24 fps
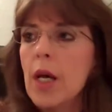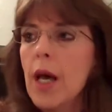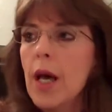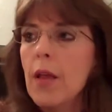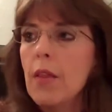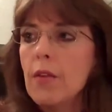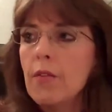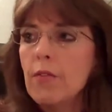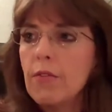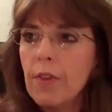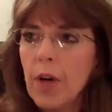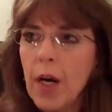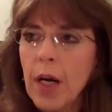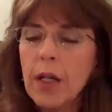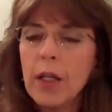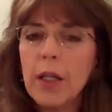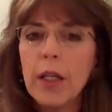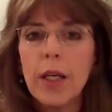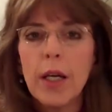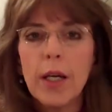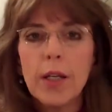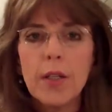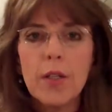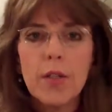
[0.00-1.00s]
And then
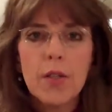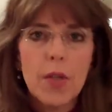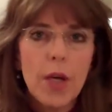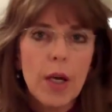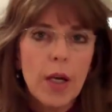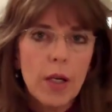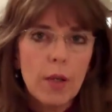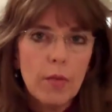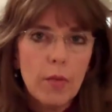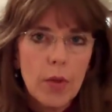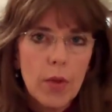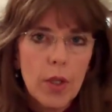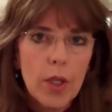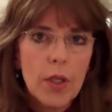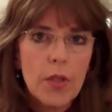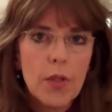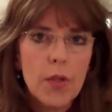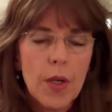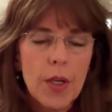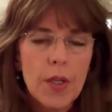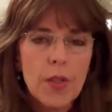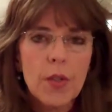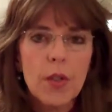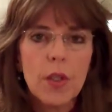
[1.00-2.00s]
finally I decided everything
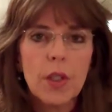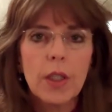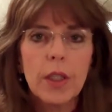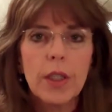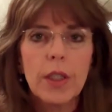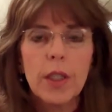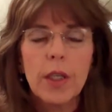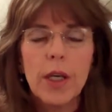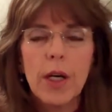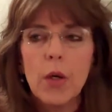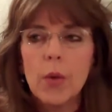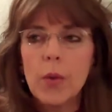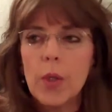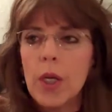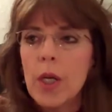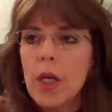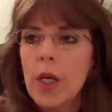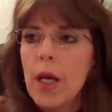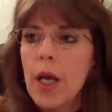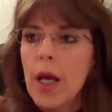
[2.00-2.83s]
is nice and cleaned out,